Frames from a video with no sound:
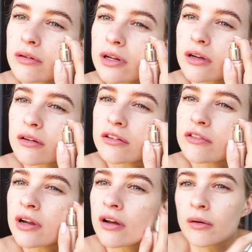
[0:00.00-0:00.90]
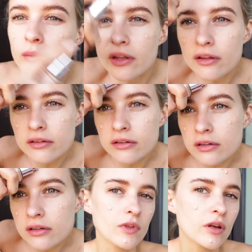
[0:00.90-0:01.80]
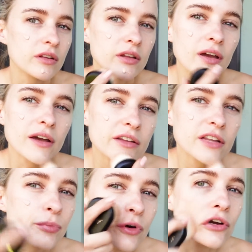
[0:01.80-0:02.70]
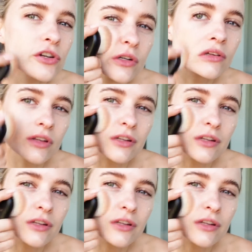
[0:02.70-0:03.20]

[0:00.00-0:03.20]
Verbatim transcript: I'm gonna go straight on with this. Honestly, guys, this brush,